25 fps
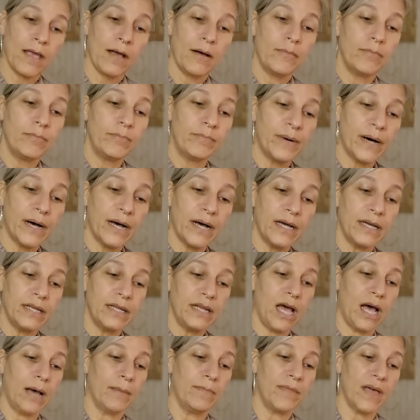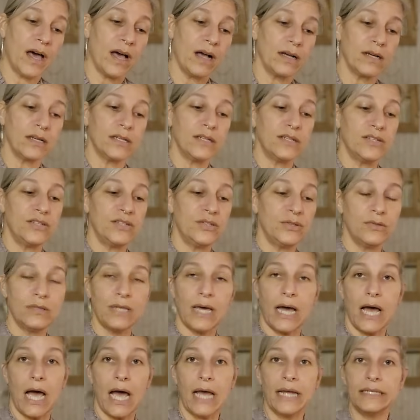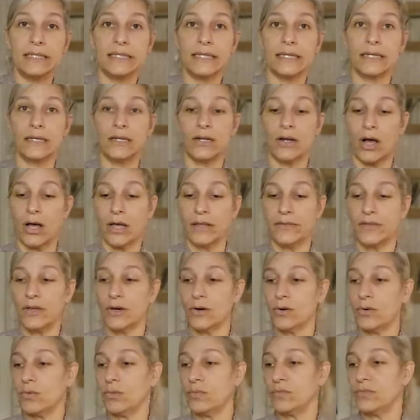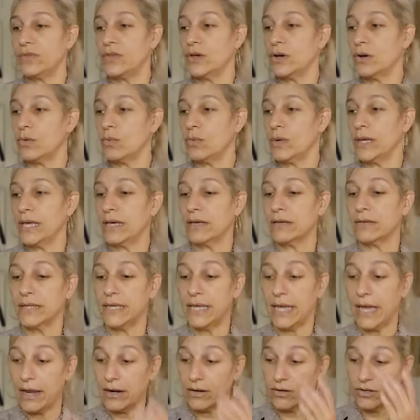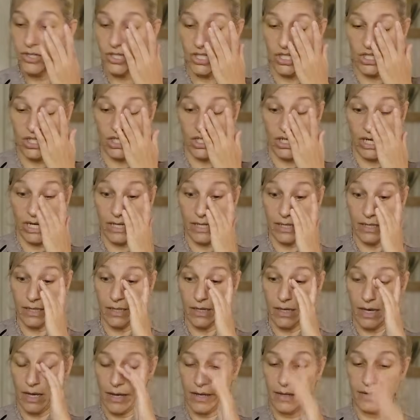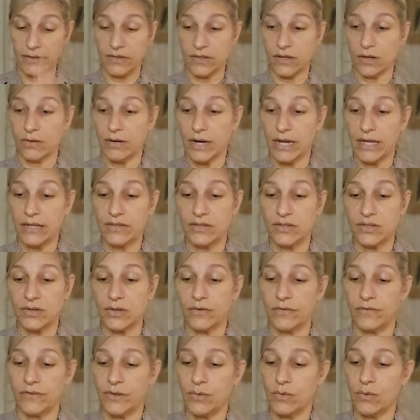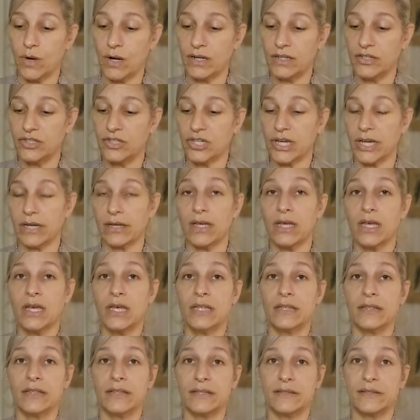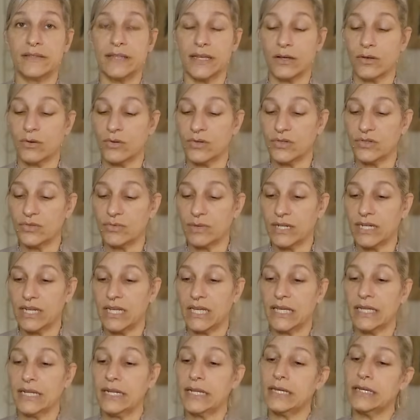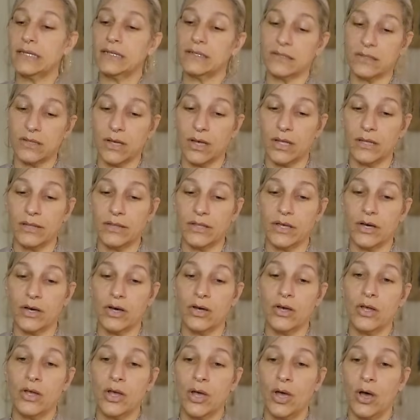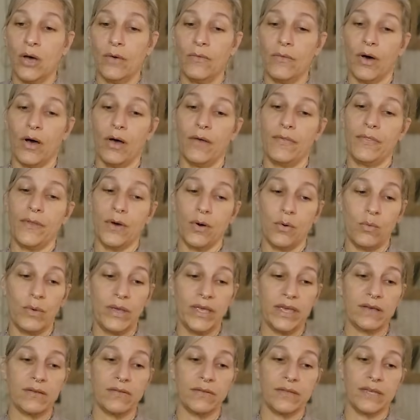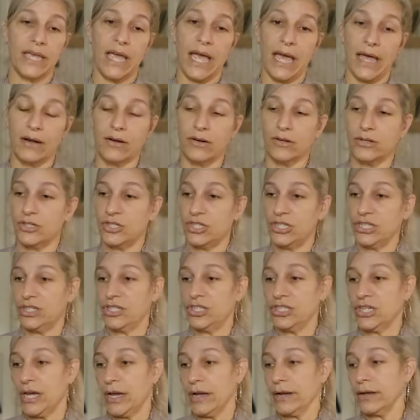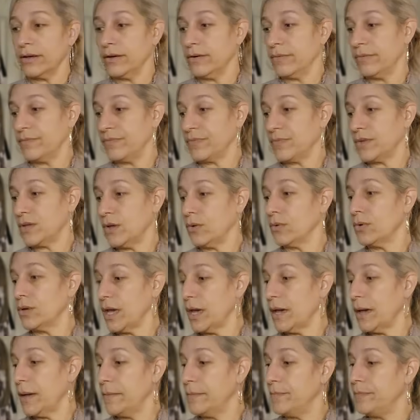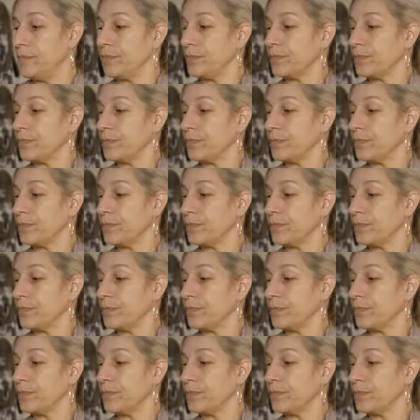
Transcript: but I'm not going to do that. I did it on the weekly energy check-in, guys. All right. So if you want to check the singles reading, it is on the weekly energy check. Okay.